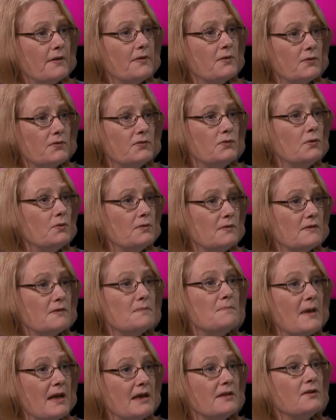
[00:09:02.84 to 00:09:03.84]
that their students
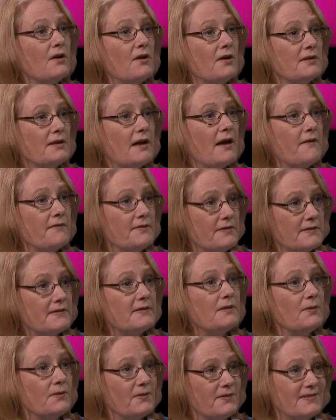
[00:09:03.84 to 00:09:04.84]
may not have the
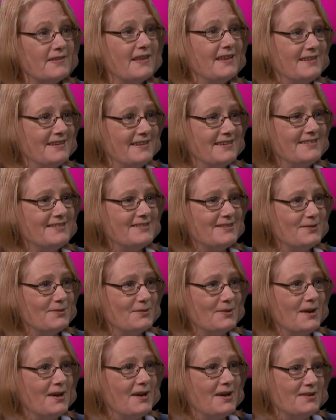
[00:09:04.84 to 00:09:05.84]
skills they need
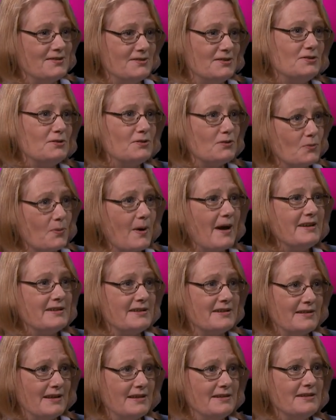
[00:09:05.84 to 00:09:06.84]
to do the
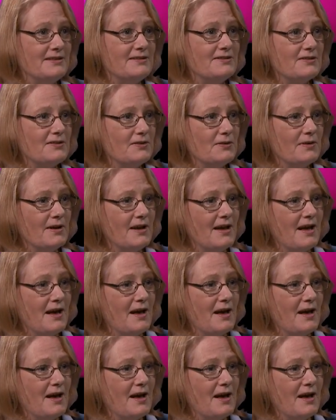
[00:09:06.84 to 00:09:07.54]
writing they need to.